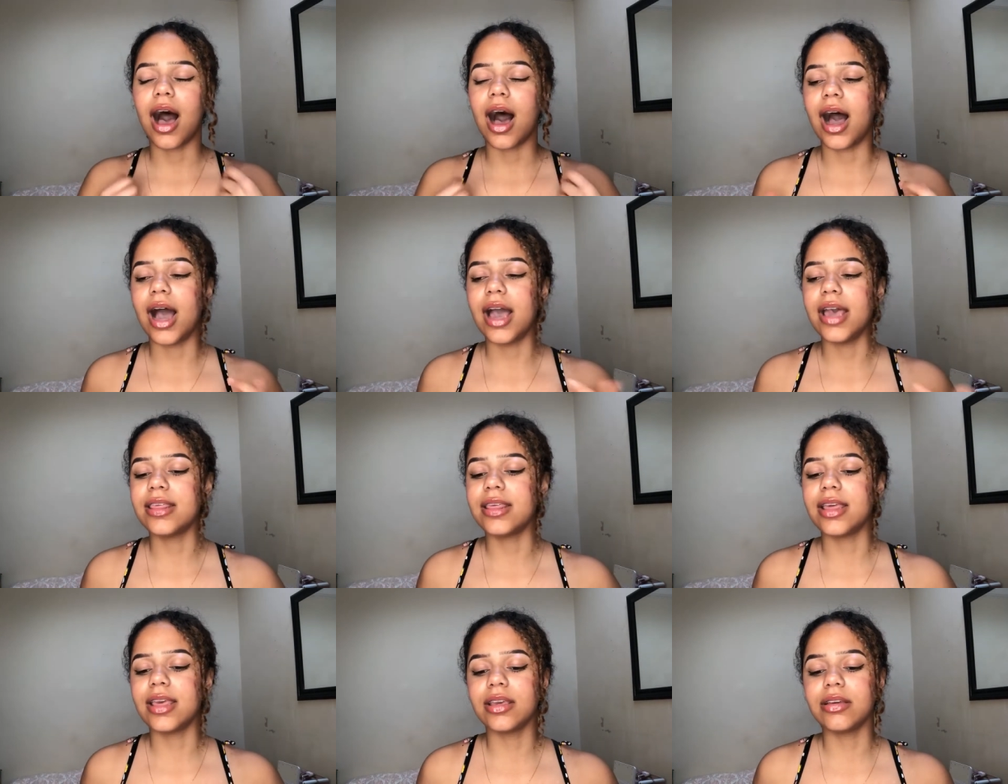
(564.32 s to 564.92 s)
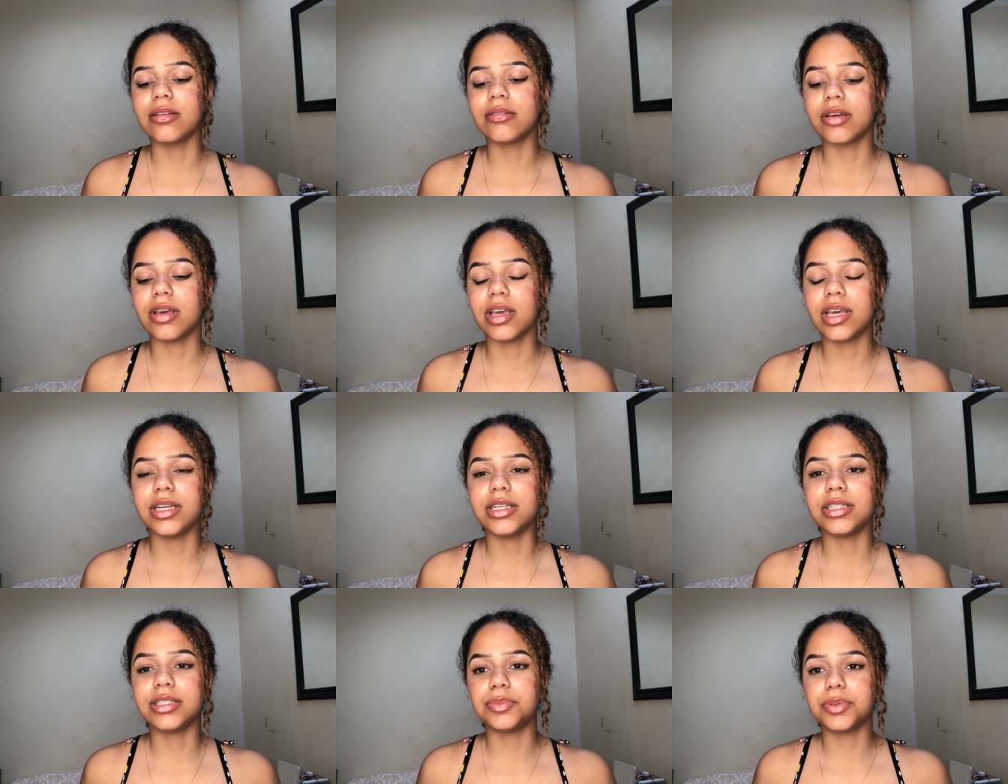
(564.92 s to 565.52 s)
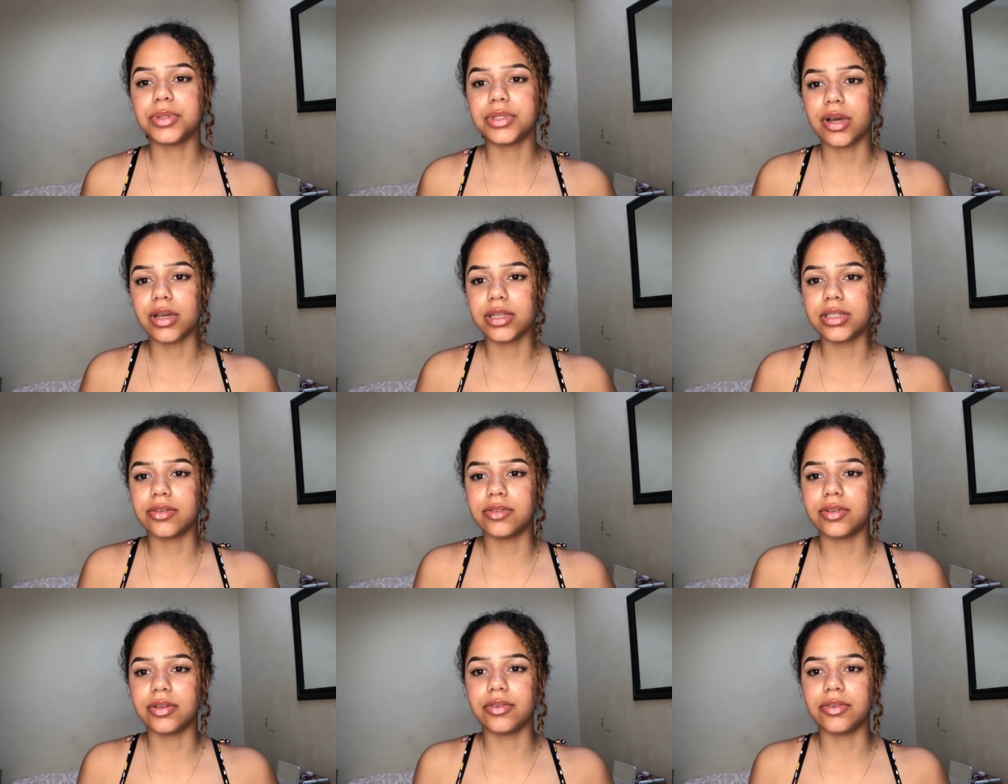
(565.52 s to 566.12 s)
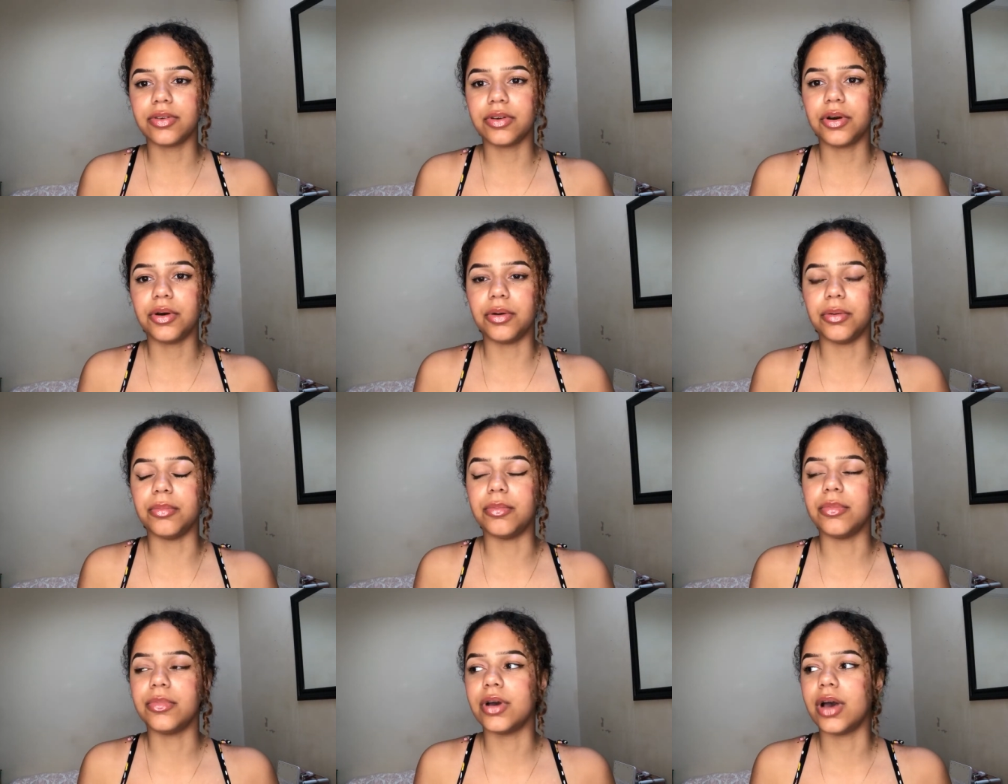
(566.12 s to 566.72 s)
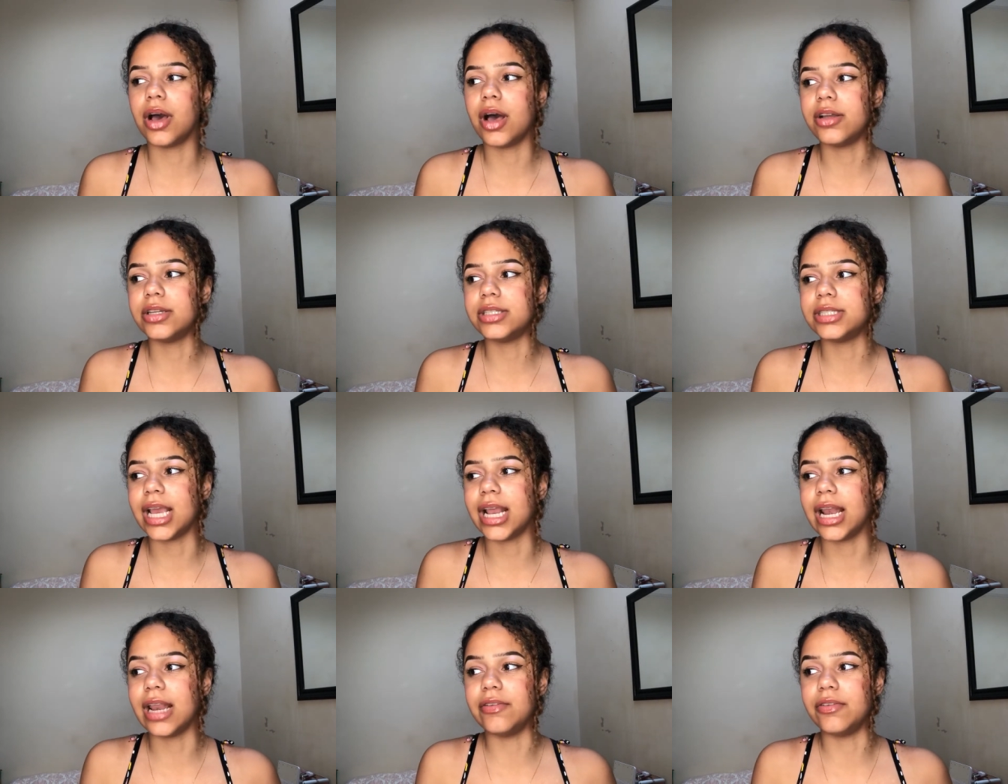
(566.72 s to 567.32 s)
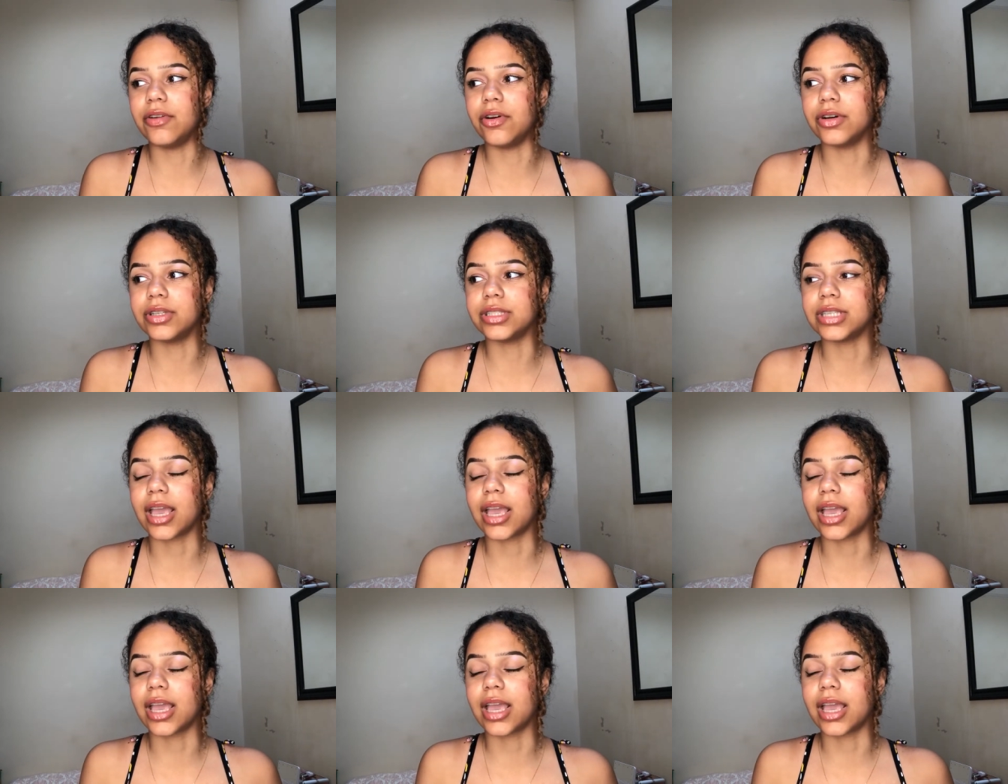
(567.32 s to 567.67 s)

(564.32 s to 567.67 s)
I think it is productive to film daily vlogs.